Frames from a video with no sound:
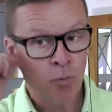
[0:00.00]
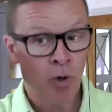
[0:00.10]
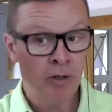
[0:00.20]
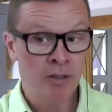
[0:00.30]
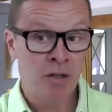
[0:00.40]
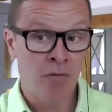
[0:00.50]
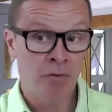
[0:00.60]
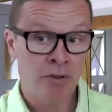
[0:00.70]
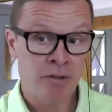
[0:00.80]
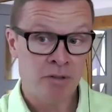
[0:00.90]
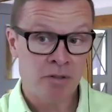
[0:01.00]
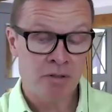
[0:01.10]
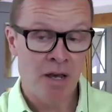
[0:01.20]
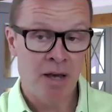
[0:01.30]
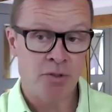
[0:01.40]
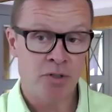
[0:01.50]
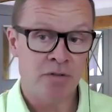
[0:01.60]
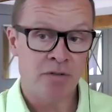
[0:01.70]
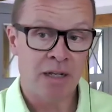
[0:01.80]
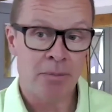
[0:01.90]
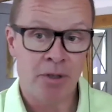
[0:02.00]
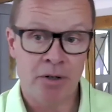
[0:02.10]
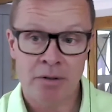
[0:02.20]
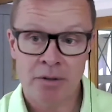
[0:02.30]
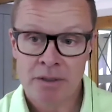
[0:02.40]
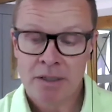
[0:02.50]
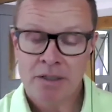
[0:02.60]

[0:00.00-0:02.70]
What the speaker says: One is confidence. So how do you develop your